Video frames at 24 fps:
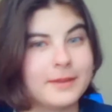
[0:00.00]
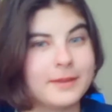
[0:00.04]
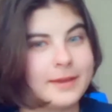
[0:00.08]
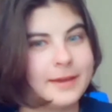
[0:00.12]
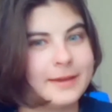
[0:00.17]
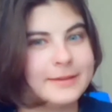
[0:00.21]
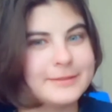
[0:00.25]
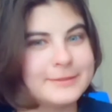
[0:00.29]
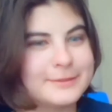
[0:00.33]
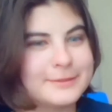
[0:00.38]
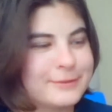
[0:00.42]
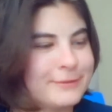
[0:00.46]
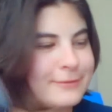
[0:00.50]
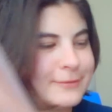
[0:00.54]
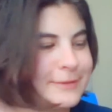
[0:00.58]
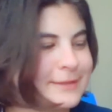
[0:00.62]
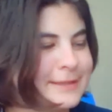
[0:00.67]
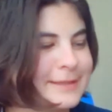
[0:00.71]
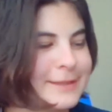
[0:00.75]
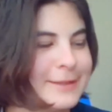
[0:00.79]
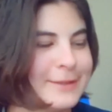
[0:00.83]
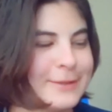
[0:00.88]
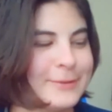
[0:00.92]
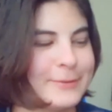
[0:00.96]
I shall
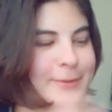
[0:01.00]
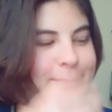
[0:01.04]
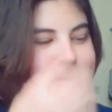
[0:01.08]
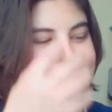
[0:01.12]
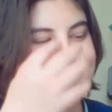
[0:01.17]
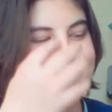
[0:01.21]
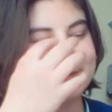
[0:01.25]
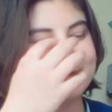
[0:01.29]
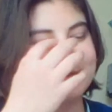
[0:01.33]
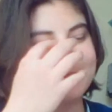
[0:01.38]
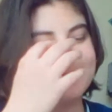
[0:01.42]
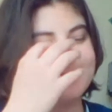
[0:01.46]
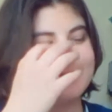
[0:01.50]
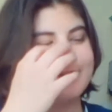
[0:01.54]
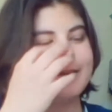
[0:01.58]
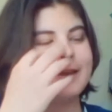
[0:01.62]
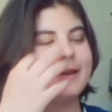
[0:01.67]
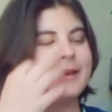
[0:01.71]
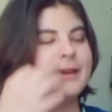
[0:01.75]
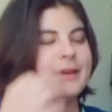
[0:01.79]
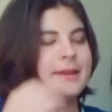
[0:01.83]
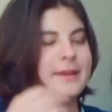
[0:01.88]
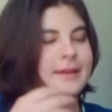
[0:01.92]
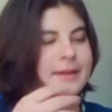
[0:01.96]
read the quote.
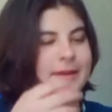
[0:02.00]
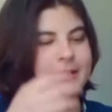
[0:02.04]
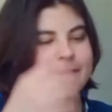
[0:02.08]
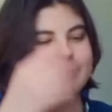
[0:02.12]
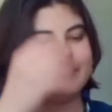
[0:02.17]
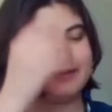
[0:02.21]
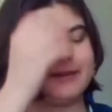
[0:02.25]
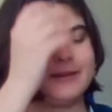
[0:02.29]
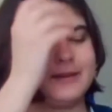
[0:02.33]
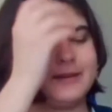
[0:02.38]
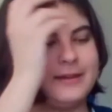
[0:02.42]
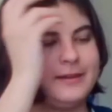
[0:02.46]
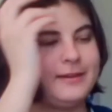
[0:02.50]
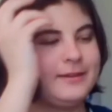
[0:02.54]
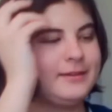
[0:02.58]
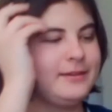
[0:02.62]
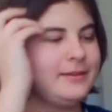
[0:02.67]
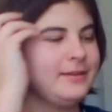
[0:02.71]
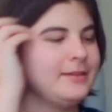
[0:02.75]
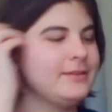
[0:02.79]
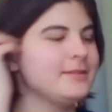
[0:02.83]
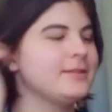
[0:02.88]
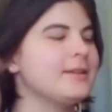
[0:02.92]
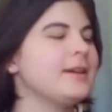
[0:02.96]
In
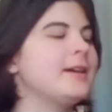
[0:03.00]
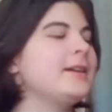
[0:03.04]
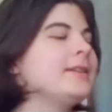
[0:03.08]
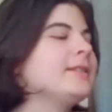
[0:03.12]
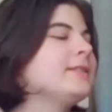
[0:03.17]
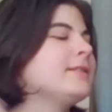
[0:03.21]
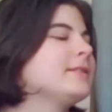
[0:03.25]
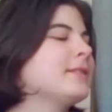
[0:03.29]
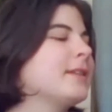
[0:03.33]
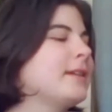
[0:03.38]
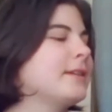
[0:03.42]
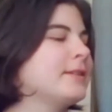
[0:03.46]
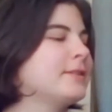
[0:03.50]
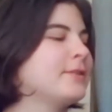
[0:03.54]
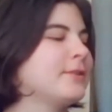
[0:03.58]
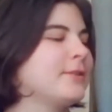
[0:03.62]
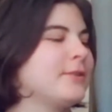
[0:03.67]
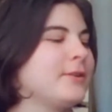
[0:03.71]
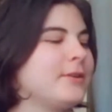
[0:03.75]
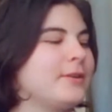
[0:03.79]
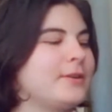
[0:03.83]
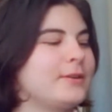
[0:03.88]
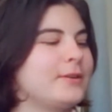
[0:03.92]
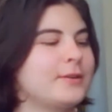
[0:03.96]
his hands I
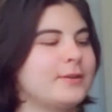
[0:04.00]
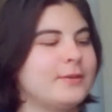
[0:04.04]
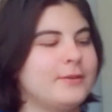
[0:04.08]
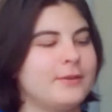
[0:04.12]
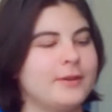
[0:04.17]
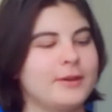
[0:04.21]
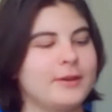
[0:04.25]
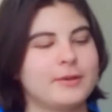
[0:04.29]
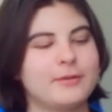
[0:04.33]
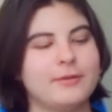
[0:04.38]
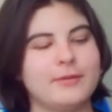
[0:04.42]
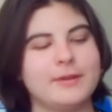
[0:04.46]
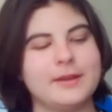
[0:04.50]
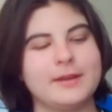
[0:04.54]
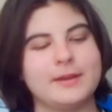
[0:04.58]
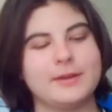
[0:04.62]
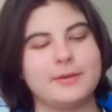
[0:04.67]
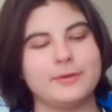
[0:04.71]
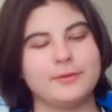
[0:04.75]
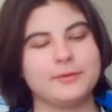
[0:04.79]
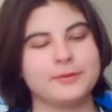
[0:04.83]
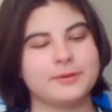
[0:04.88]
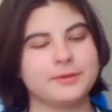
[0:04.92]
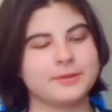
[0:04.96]
saw a great
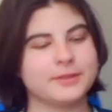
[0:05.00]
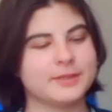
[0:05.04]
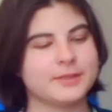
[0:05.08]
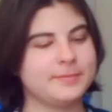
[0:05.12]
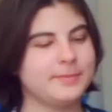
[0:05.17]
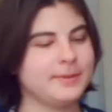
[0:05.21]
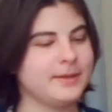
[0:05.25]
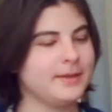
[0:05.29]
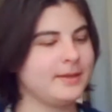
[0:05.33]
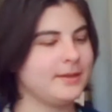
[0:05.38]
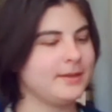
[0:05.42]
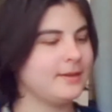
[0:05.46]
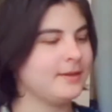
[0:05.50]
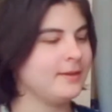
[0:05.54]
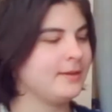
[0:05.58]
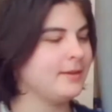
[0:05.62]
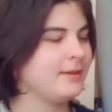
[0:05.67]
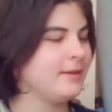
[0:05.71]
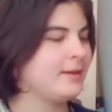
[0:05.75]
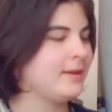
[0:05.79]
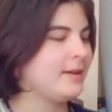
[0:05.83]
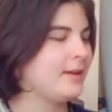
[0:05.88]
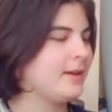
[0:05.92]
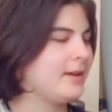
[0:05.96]
golden spear.
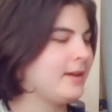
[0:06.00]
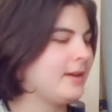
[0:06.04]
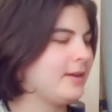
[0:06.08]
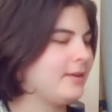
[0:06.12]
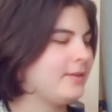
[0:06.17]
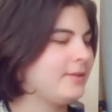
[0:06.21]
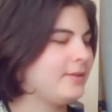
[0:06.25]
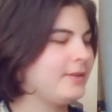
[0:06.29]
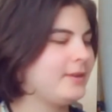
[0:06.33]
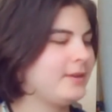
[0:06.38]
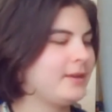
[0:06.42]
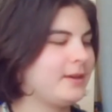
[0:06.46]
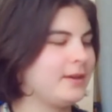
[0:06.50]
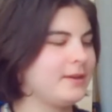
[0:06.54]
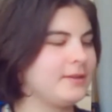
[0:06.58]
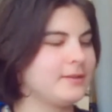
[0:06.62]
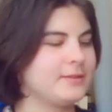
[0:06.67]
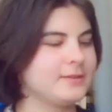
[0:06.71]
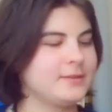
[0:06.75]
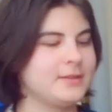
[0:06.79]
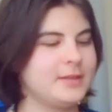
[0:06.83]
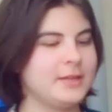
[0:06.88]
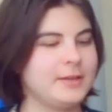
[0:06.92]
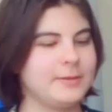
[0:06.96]
At the
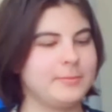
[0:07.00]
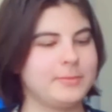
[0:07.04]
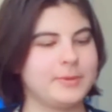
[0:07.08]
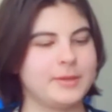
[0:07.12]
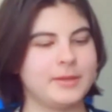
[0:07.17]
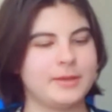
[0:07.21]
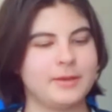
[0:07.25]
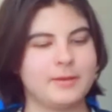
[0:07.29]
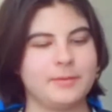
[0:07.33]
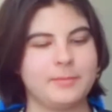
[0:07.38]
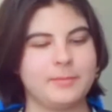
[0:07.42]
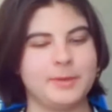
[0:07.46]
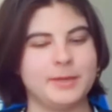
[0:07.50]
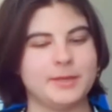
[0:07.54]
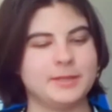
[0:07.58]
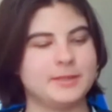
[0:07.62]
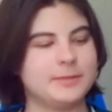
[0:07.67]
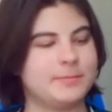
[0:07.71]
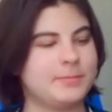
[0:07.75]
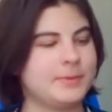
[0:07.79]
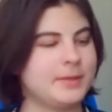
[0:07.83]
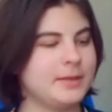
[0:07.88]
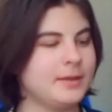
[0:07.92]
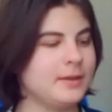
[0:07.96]
iron tip there appeared
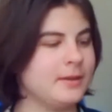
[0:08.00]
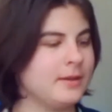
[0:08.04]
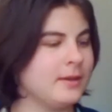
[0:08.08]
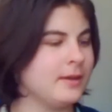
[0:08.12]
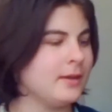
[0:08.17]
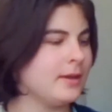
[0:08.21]
to be